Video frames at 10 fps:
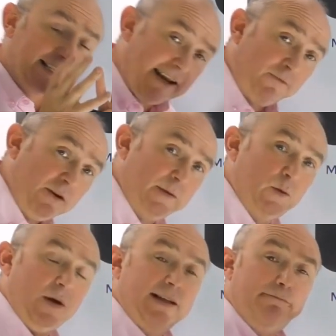difference
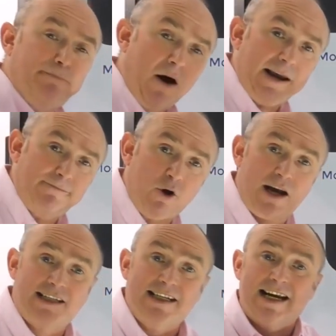between the buying
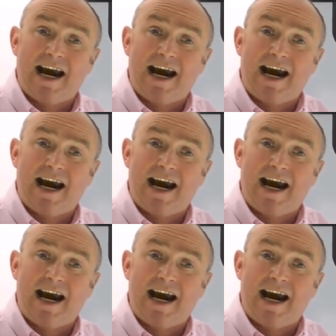price